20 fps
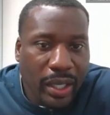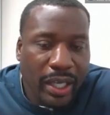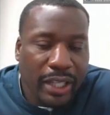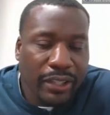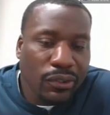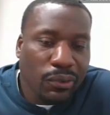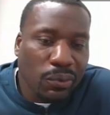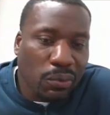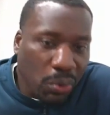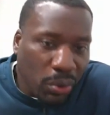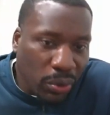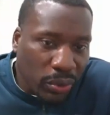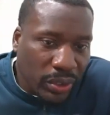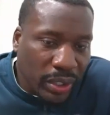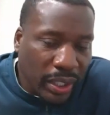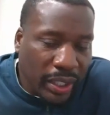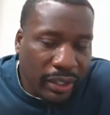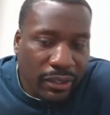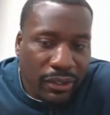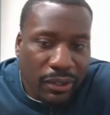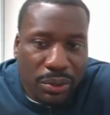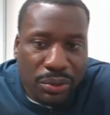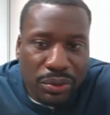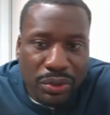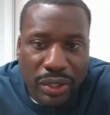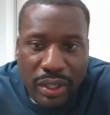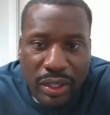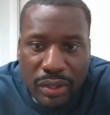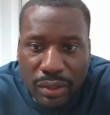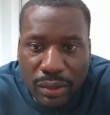and the work that
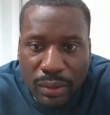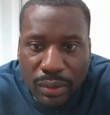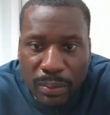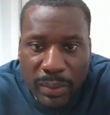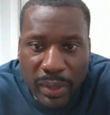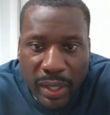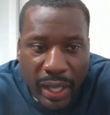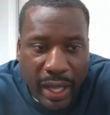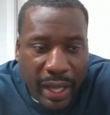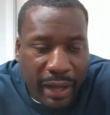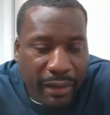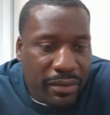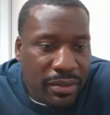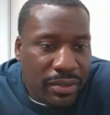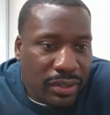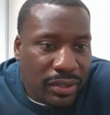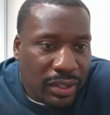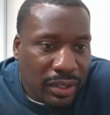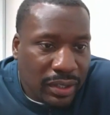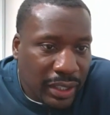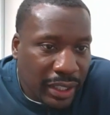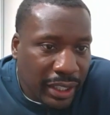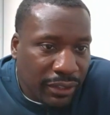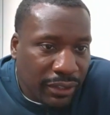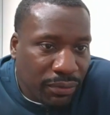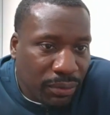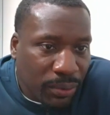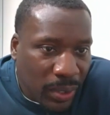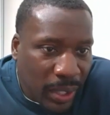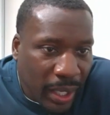goes into having
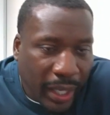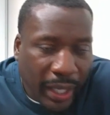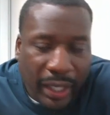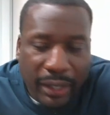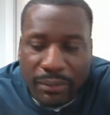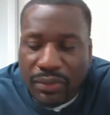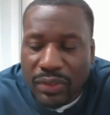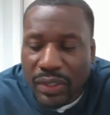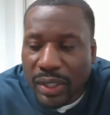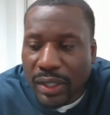successful games.